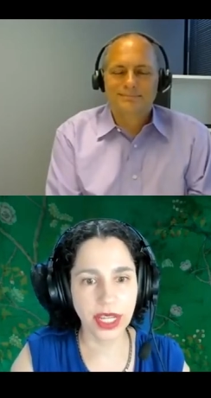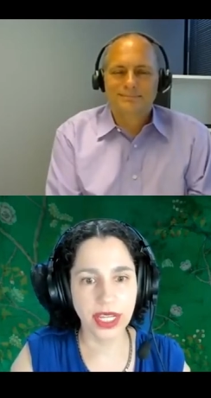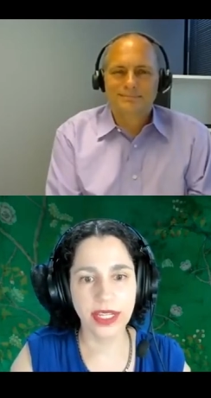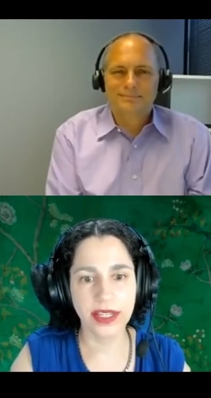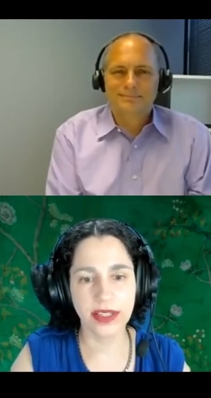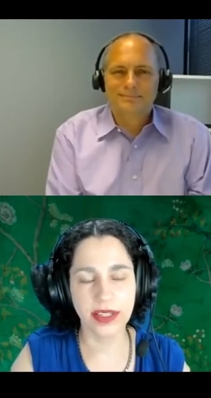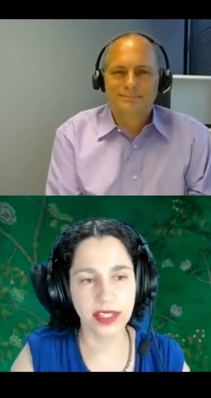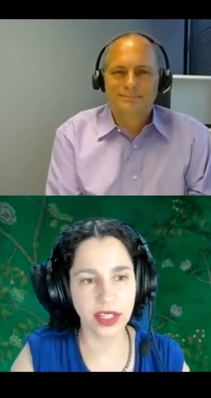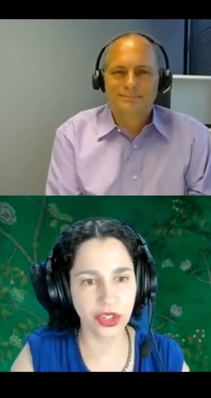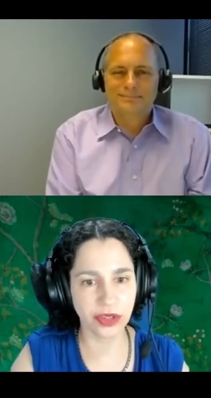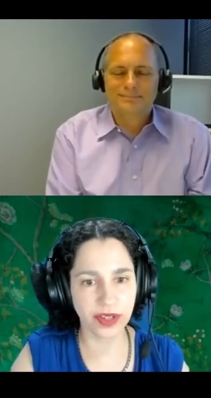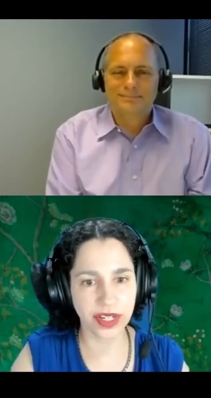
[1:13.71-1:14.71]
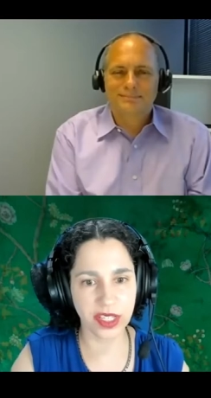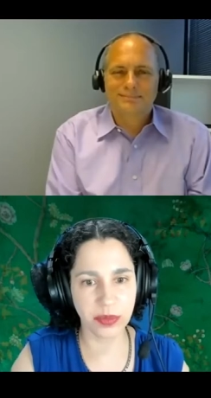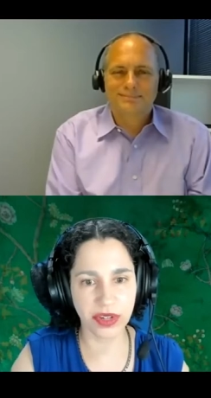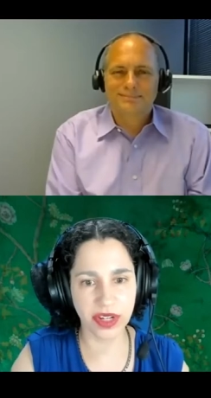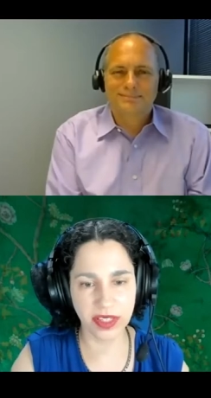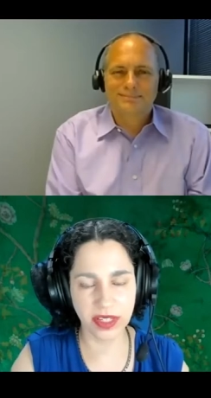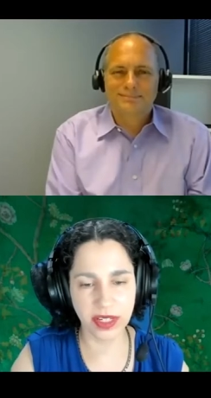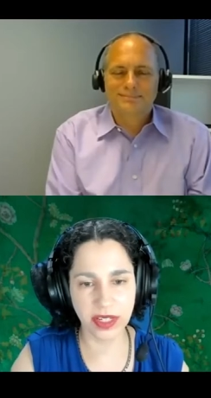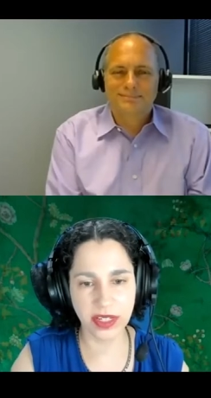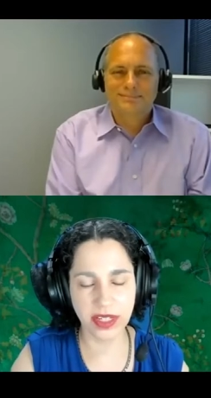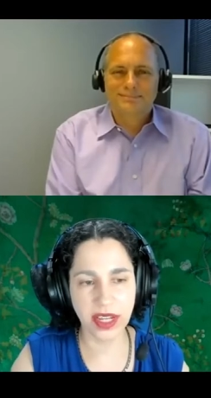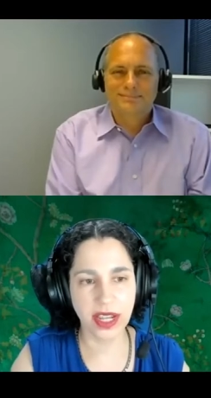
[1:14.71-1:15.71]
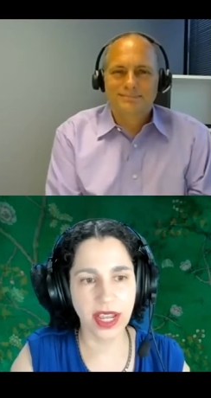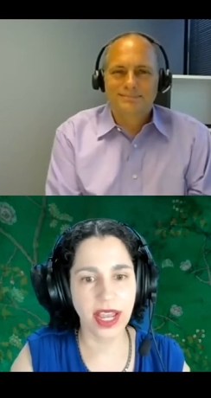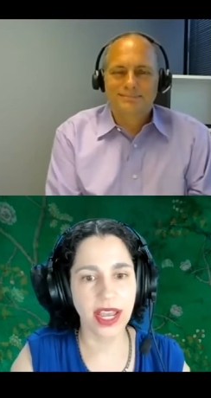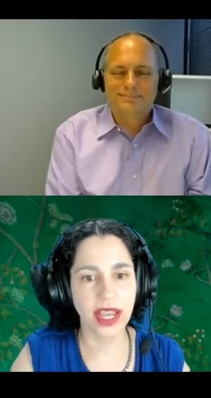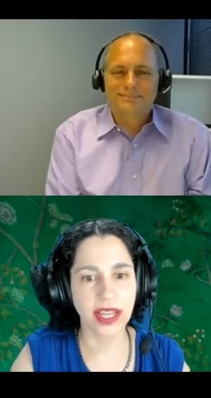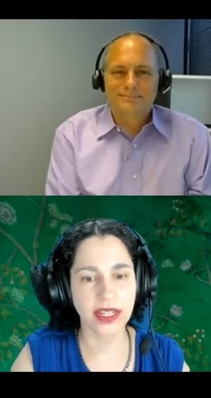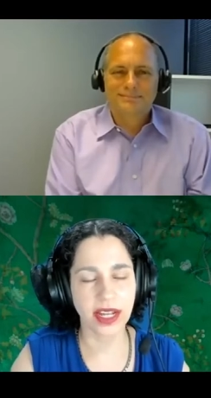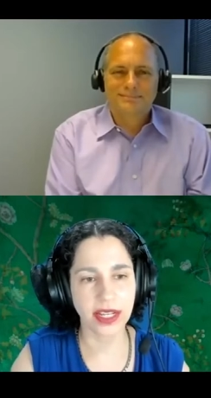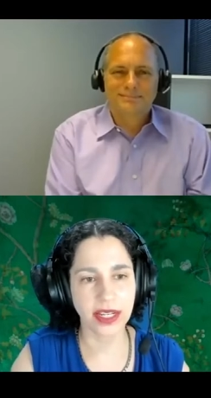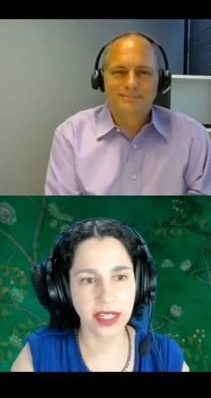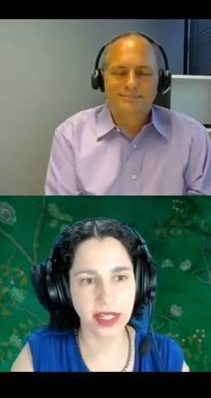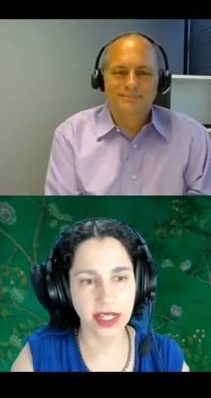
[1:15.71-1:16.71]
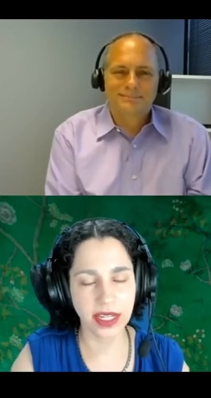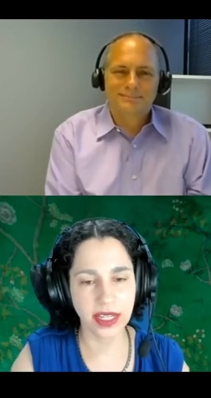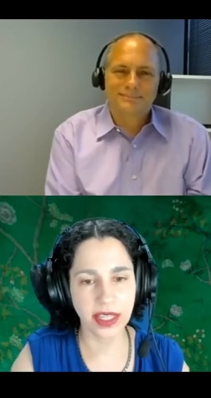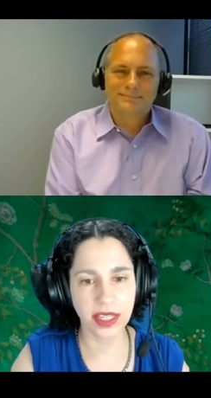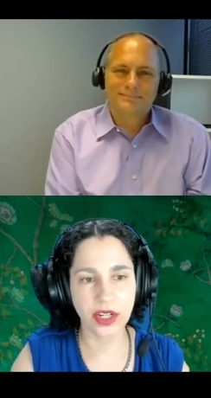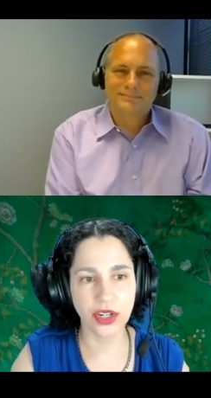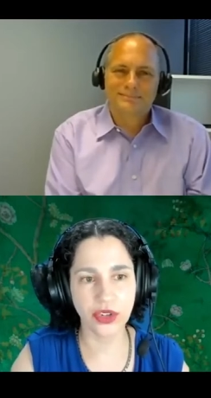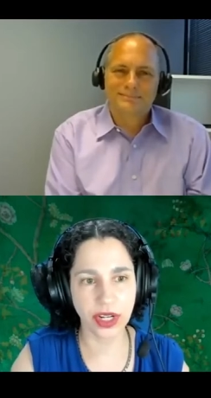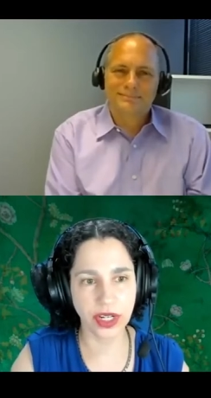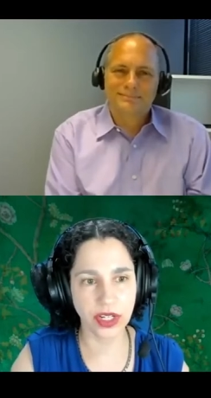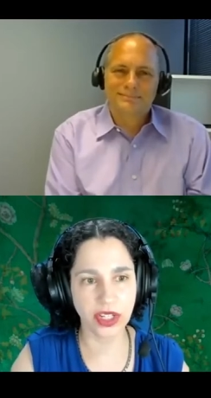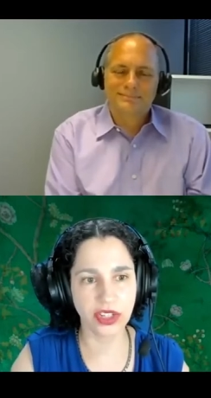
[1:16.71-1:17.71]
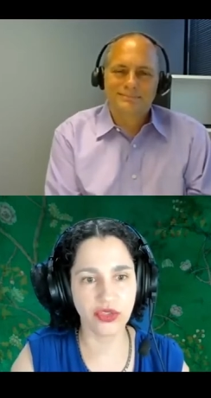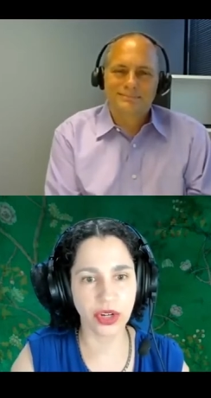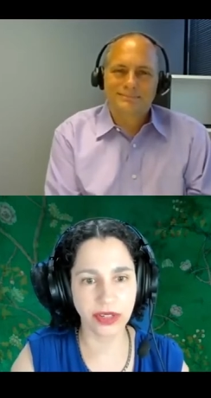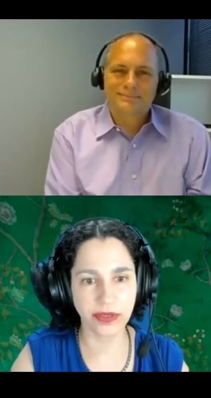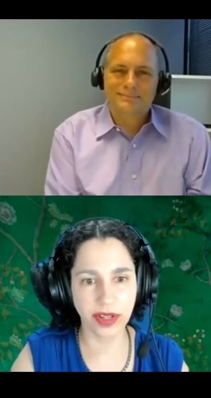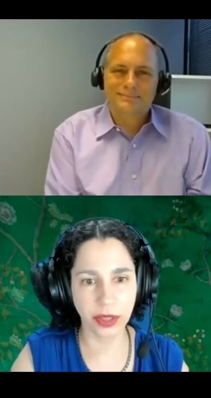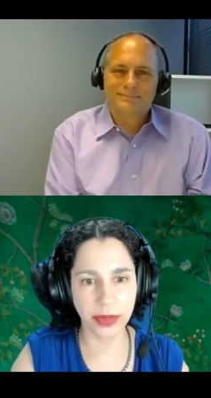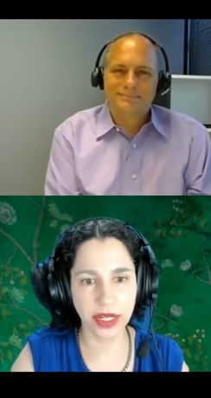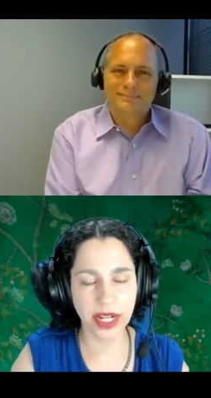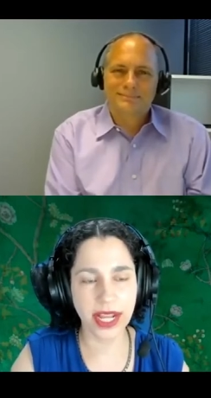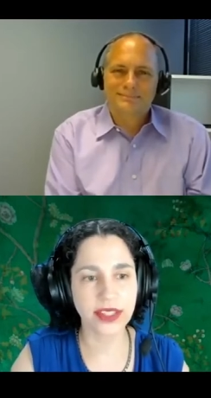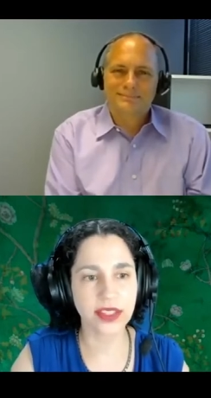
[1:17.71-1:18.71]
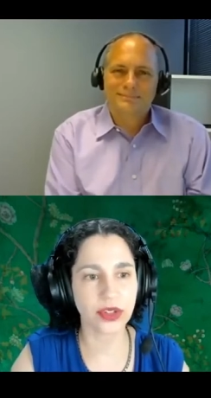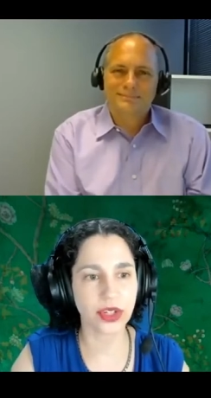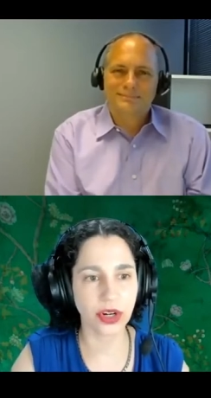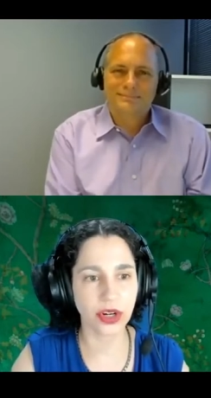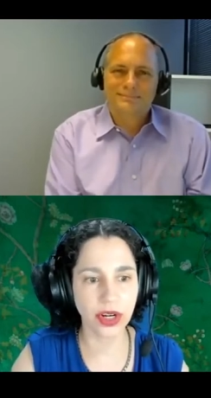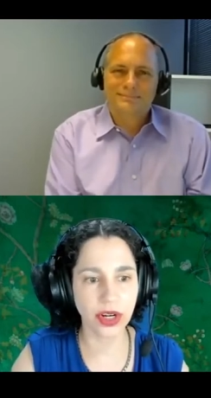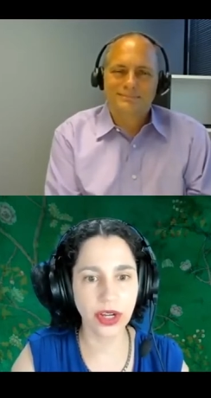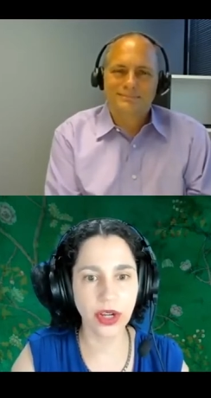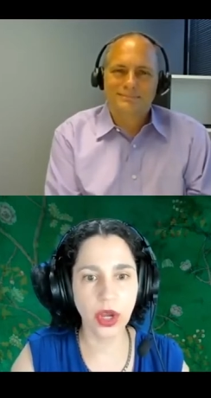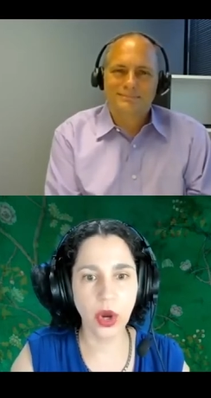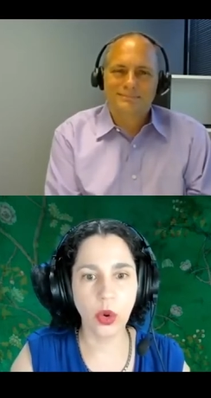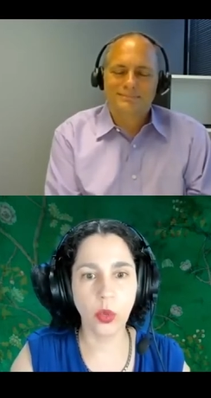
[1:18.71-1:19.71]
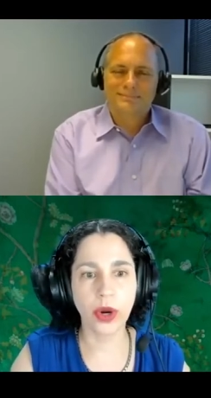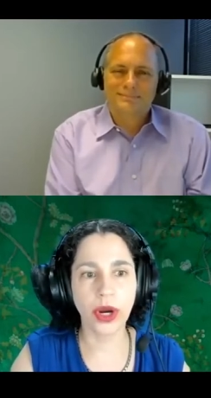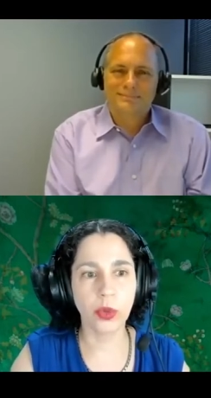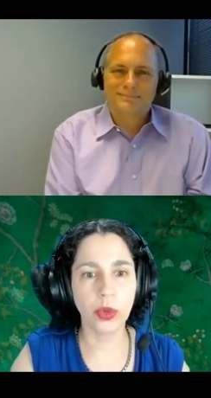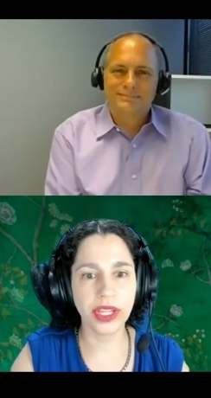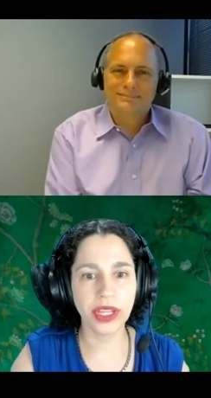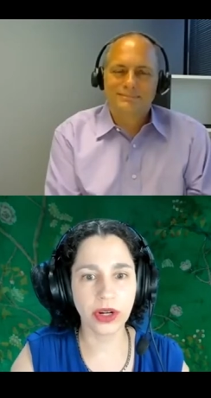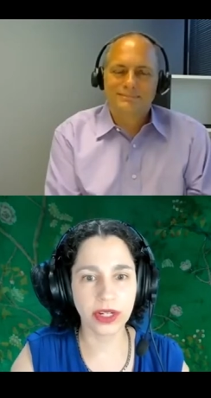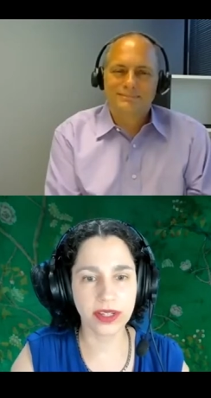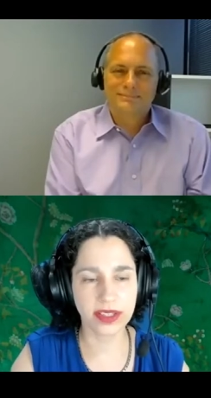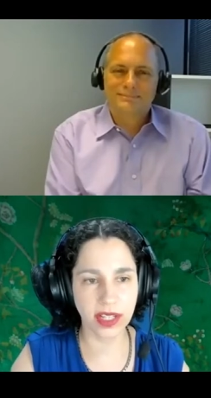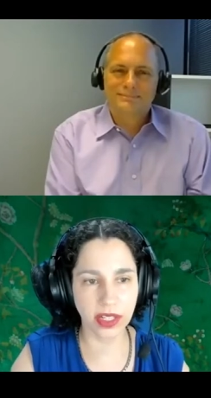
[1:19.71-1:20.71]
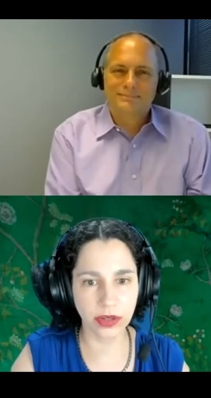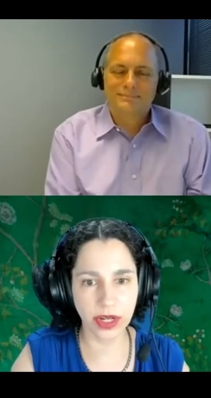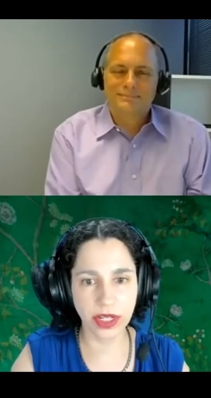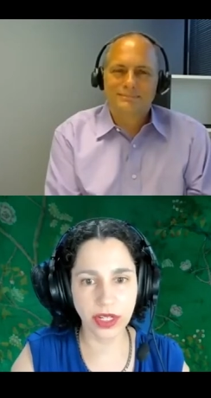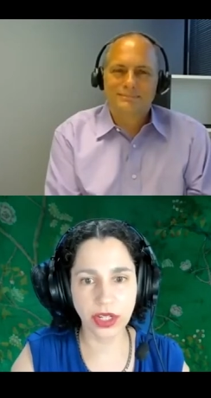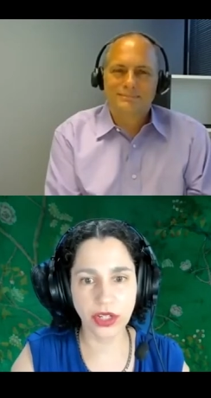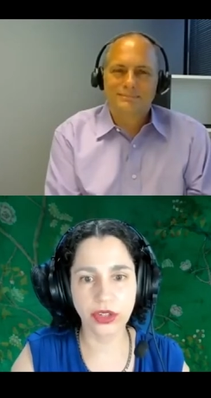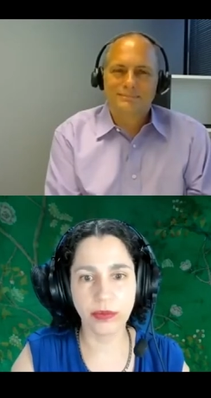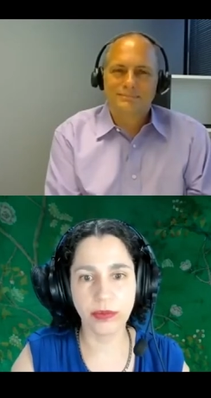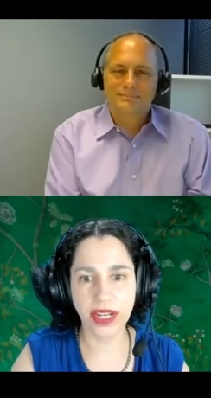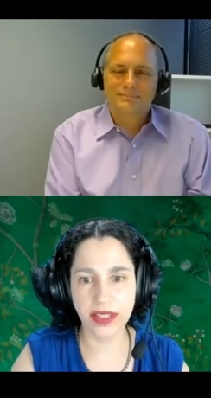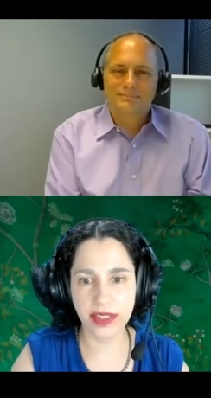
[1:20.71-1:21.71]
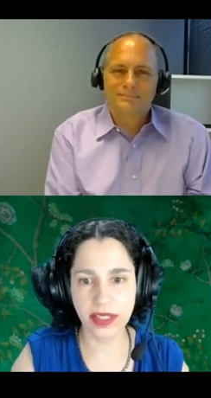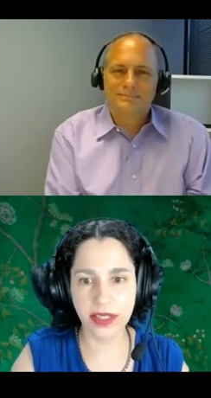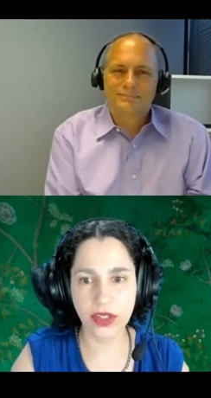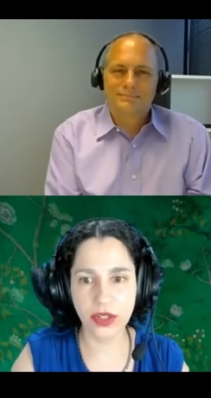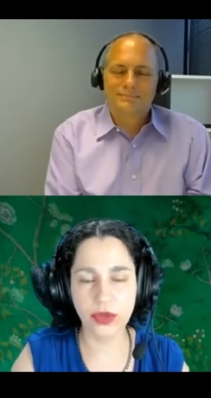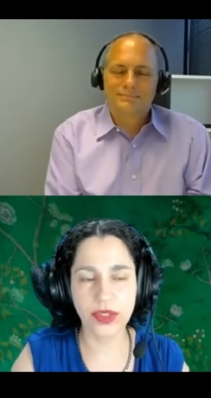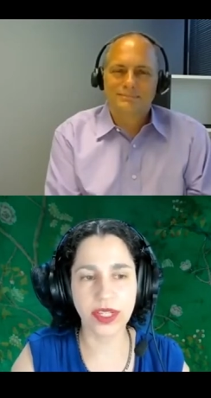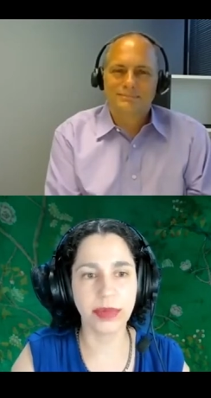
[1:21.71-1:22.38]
Speaker 1: He's a Senior Vice President at I D D, the Integrated Drug Development at Certara, where we are accelerating medicines using